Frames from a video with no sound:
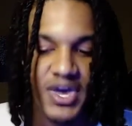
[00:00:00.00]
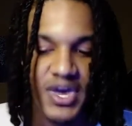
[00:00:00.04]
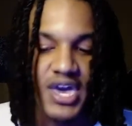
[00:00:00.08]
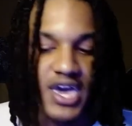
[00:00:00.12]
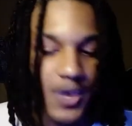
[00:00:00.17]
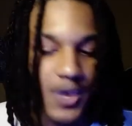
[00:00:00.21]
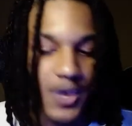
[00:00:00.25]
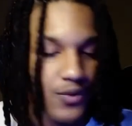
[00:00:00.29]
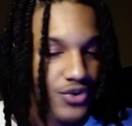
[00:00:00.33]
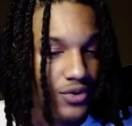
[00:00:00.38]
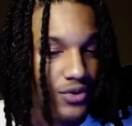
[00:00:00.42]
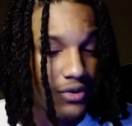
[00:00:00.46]

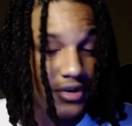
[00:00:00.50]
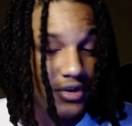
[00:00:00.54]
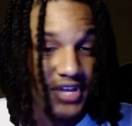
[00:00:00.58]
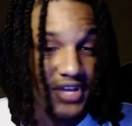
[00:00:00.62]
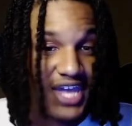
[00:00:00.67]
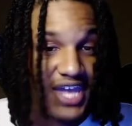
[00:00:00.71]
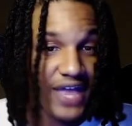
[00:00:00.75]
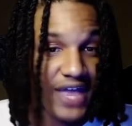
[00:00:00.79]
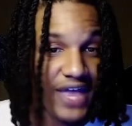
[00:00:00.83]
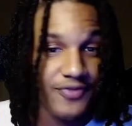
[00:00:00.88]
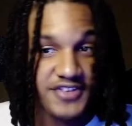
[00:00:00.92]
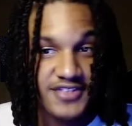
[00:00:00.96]
And when you look
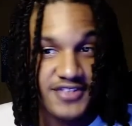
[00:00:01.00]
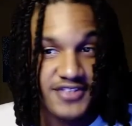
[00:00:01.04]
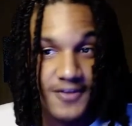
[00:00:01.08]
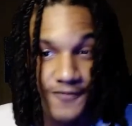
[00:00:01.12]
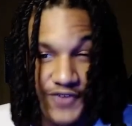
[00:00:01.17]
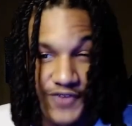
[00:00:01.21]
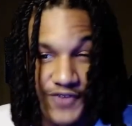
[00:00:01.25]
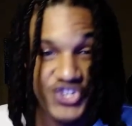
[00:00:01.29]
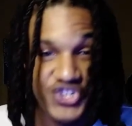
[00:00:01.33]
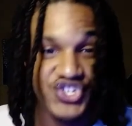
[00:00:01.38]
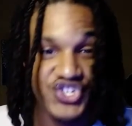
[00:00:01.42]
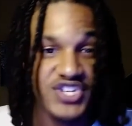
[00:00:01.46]
at this
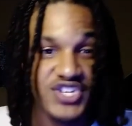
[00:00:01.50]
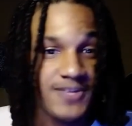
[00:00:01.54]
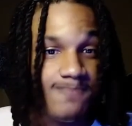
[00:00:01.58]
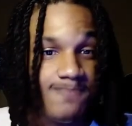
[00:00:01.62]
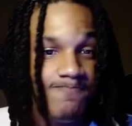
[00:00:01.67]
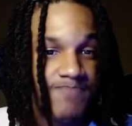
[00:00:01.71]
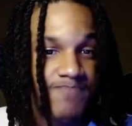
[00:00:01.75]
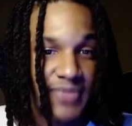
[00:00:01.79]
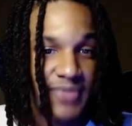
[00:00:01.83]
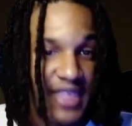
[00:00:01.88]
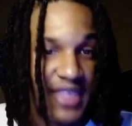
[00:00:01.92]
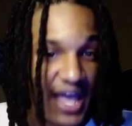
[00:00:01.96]
division,
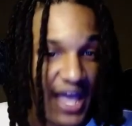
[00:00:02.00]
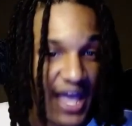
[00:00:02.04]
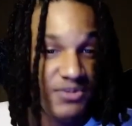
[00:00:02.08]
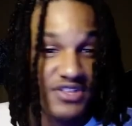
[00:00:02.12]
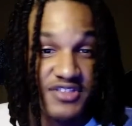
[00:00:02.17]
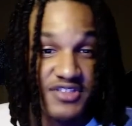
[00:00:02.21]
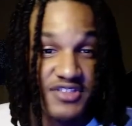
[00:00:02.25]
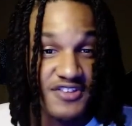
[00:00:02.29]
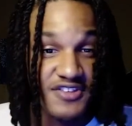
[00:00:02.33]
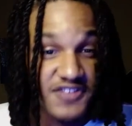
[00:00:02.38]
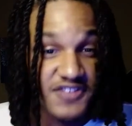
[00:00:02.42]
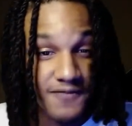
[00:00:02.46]
I mean,
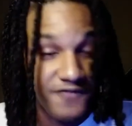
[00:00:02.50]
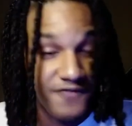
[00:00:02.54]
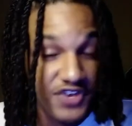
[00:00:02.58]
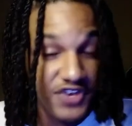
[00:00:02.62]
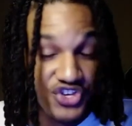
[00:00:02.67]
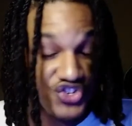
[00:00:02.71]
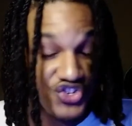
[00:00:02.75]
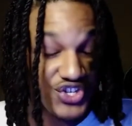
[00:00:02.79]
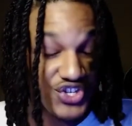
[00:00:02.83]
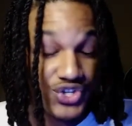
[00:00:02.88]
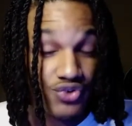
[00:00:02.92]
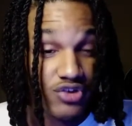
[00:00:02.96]
this
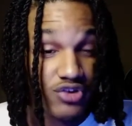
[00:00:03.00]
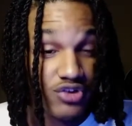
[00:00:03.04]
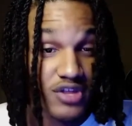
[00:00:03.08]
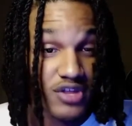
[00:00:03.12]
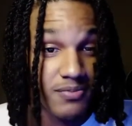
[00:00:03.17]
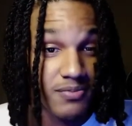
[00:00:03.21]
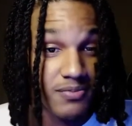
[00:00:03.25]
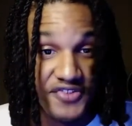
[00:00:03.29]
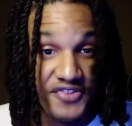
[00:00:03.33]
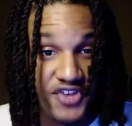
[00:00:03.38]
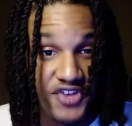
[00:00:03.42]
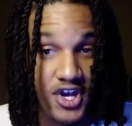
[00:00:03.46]
division is going to
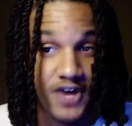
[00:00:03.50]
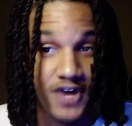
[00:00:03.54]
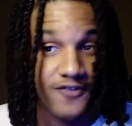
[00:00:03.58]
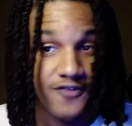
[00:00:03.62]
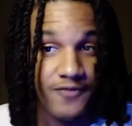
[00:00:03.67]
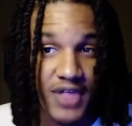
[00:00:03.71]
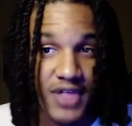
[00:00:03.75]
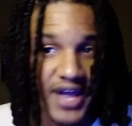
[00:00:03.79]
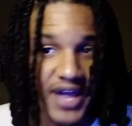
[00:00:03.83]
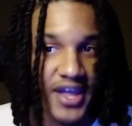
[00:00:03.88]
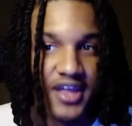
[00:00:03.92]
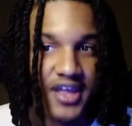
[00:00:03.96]
be tough.
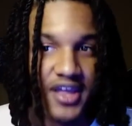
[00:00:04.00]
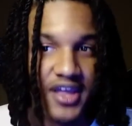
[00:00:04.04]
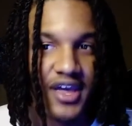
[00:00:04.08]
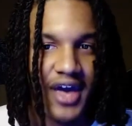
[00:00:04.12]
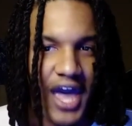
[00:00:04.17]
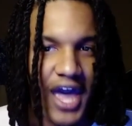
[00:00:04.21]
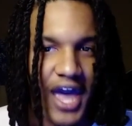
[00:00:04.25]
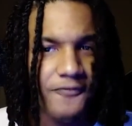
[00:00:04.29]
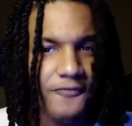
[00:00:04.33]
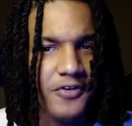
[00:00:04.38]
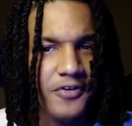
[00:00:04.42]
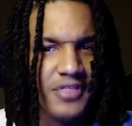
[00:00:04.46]
Like
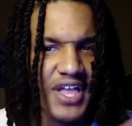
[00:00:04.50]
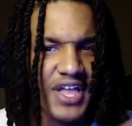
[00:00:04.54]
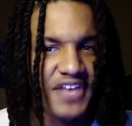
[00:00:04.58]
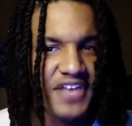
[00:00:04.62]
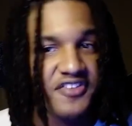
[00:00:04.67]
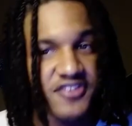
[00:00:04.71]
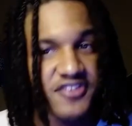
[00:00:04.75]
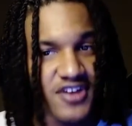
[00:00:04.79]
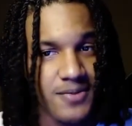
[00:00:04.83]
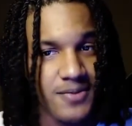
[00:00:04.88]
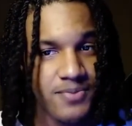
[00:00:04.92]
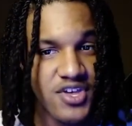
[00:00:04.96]
I feel like
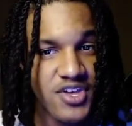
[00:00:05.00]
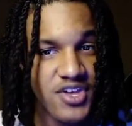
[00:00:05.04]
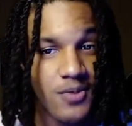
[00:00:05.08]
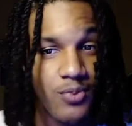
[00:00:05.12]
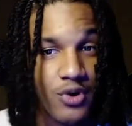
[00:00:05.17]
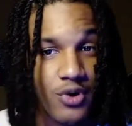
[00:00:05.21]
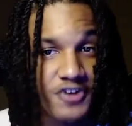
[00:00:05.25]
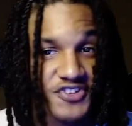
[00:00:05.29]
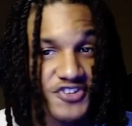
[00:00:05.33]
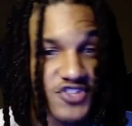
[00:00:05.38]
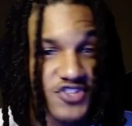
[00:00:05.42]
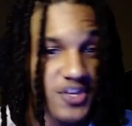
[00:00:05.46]
some people
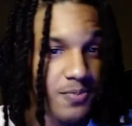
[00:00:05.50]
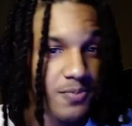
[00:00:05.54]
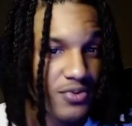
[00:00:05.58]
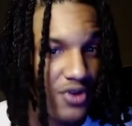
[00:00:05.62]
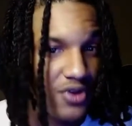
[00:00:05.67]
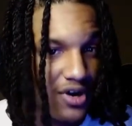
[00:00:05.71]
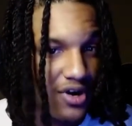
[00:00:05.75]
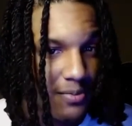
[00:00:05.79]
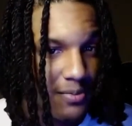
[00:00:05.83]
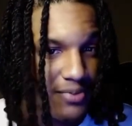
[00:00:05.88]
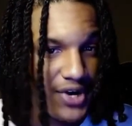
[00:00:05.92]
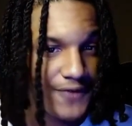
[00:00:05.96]
are sleeping
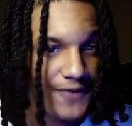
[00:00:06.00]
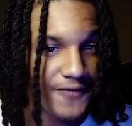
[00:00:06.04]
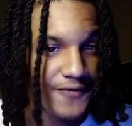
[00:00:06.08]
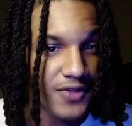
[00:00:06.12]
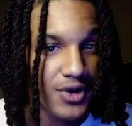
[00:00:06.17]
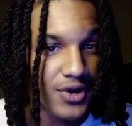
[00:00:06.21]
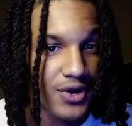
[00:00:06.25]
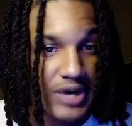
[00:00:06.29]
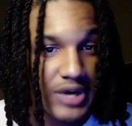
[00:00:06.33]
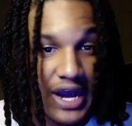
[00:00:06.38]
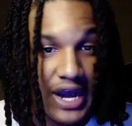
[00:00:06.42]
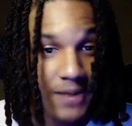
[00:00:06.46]
on
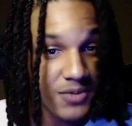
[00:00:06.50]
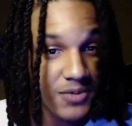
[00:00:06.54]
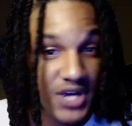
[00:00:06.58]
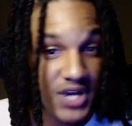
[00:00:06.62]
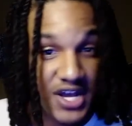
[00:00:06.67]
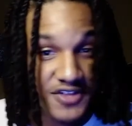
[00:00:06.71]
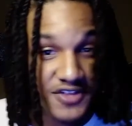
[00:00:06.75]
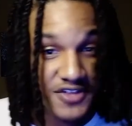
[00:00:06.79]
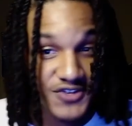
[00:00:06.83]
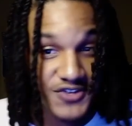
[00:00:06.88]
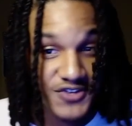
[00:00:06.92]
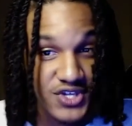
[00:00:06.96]
Buffalo. I'm
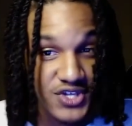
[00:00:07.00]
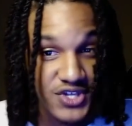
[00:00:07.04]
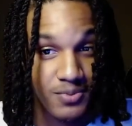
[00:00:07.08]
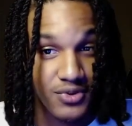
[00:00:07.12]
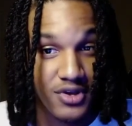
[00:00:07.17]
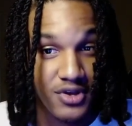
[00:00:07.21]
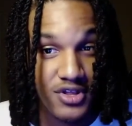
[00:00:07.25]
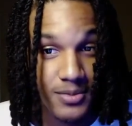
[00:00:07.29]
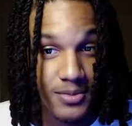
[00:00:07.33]
kind of sleeping on the